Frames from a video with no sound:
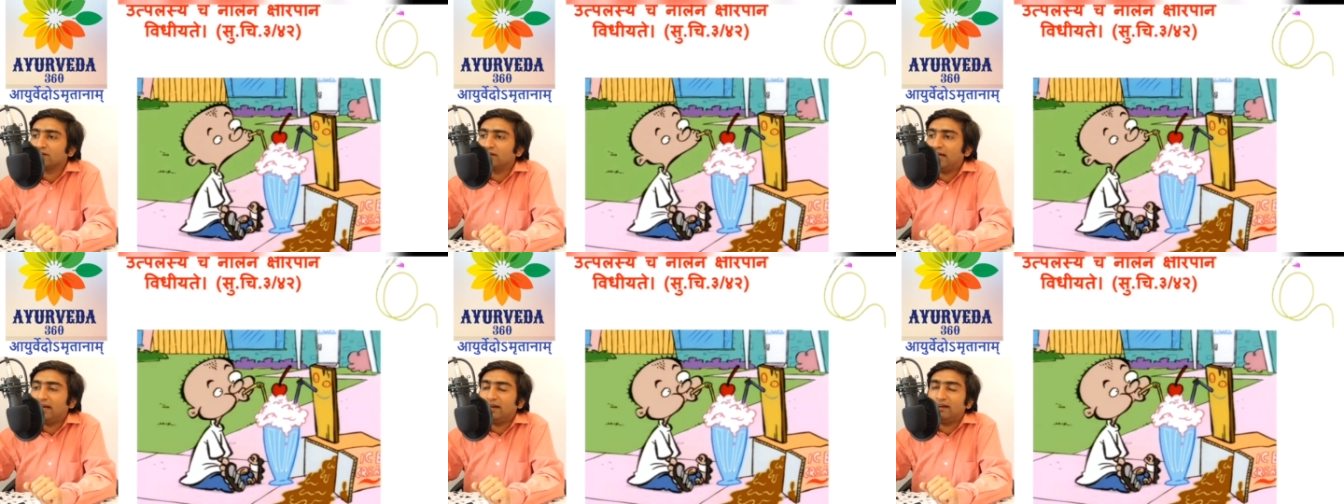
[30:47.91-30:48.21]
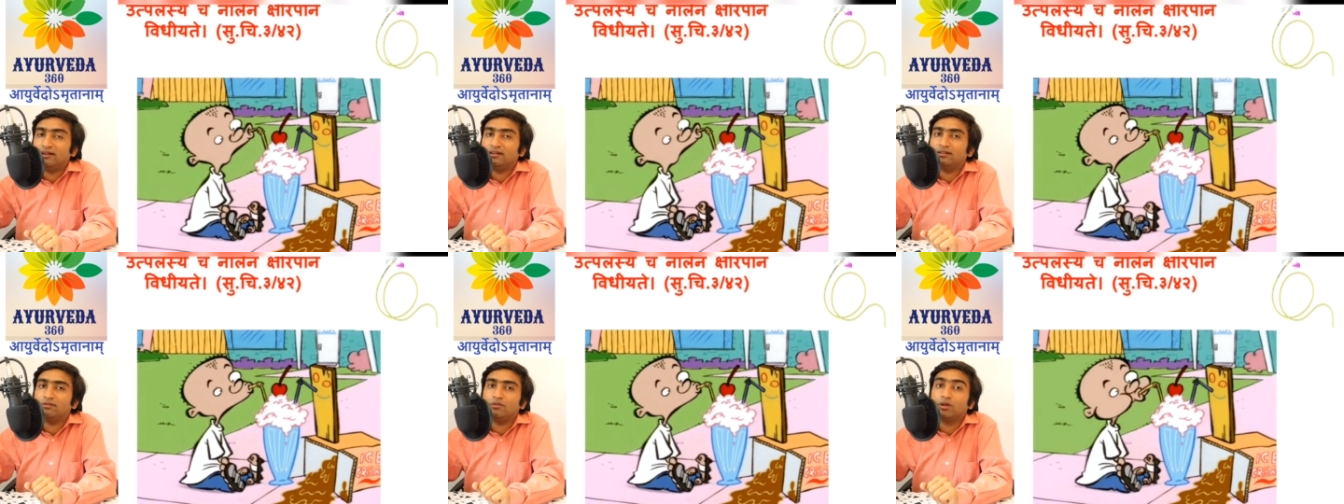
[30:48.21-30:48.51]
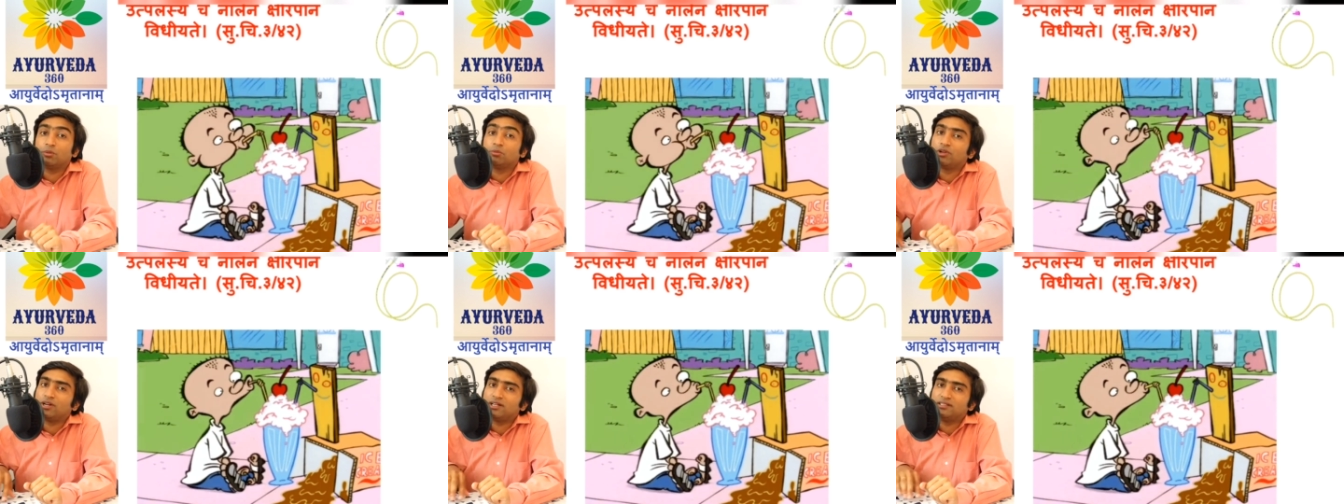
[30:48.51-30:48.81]
And
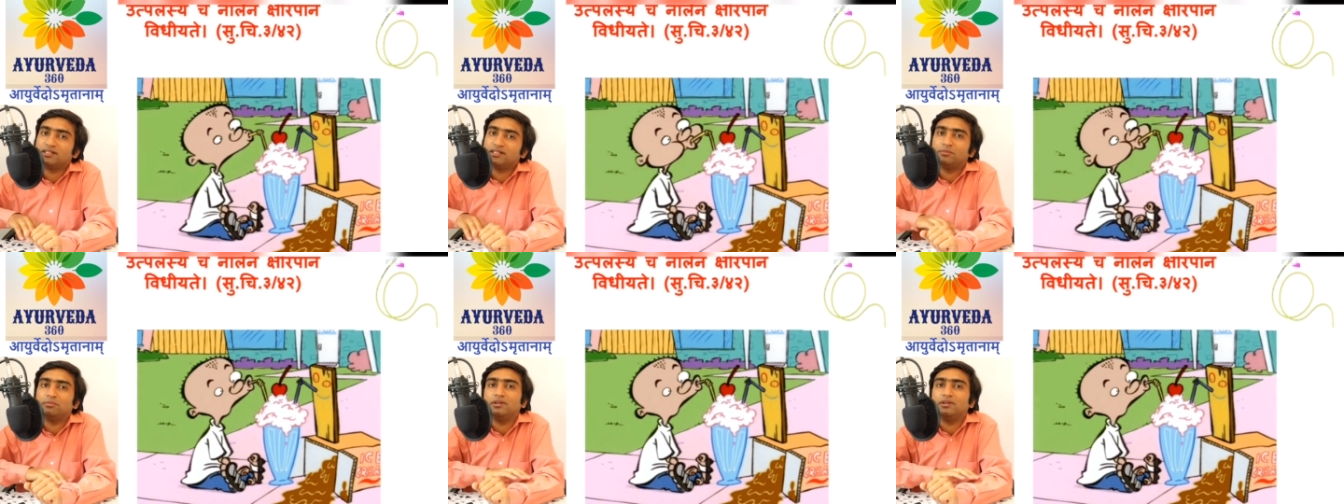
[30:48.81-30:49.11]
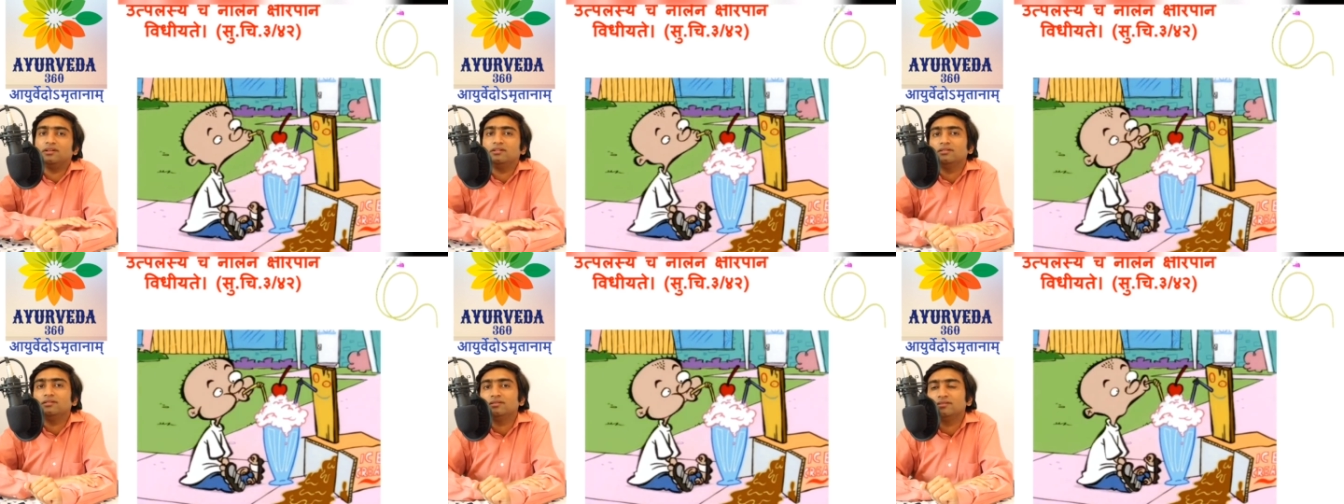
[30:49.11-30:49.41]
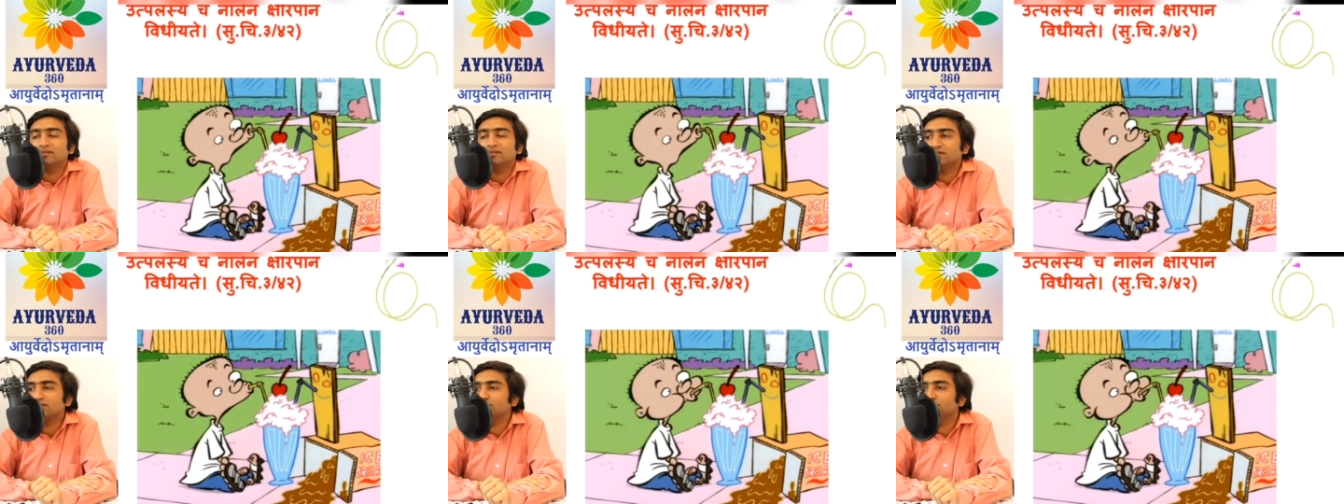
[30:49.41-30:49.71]
one more example.
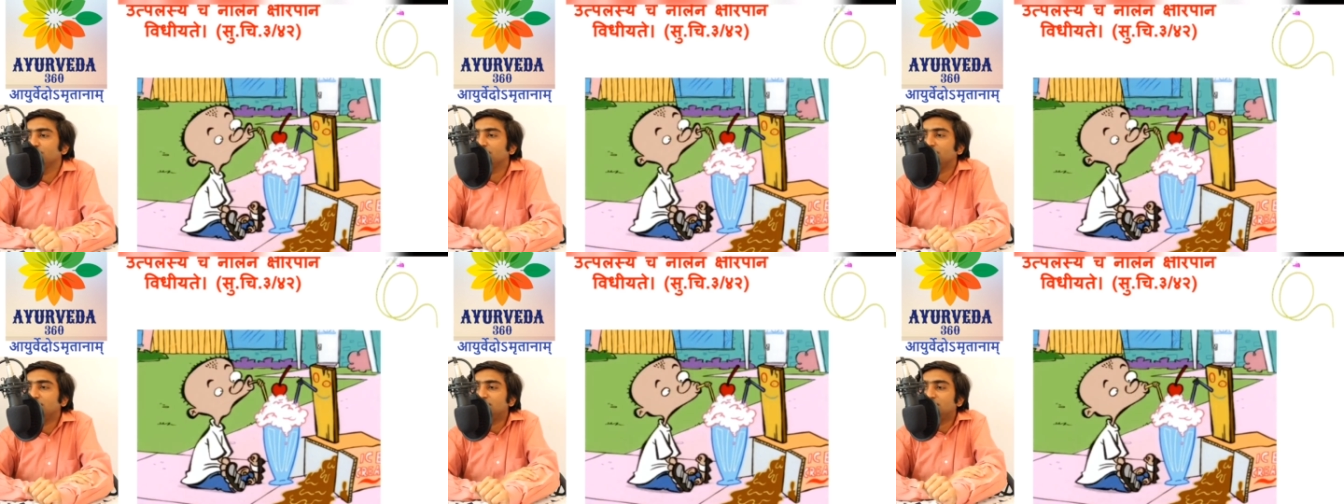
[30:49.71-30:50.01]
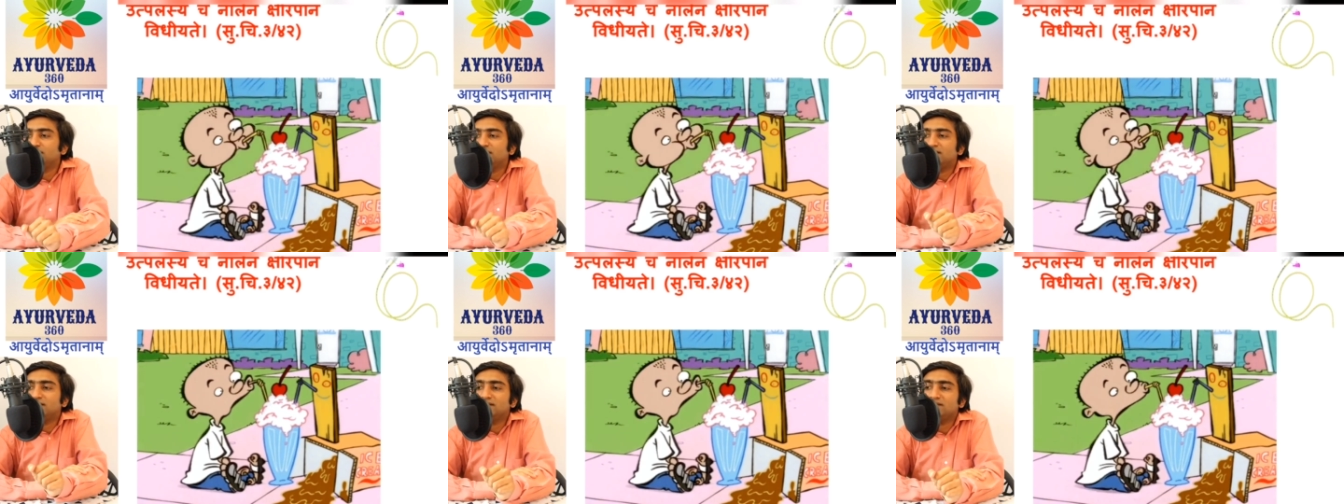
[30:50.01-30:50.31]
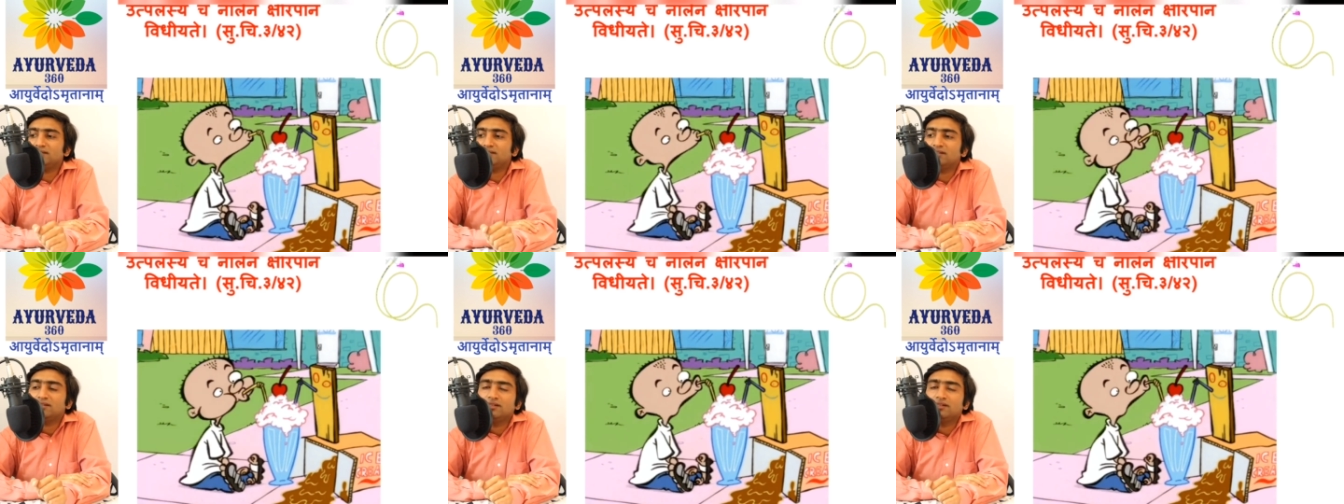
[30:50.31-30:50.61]
So you can see
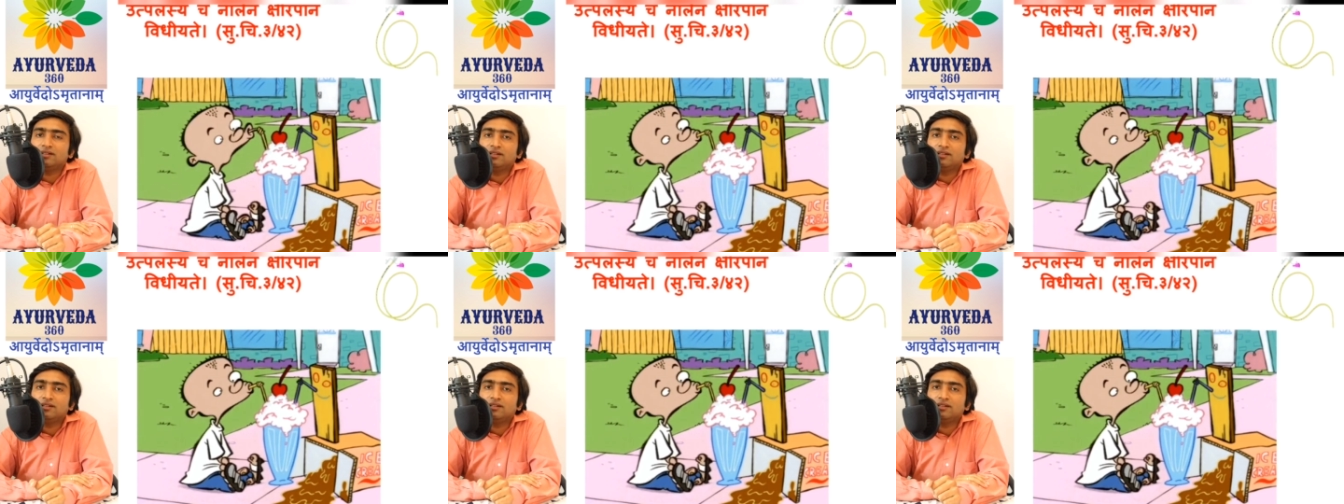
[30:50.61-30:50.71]
this.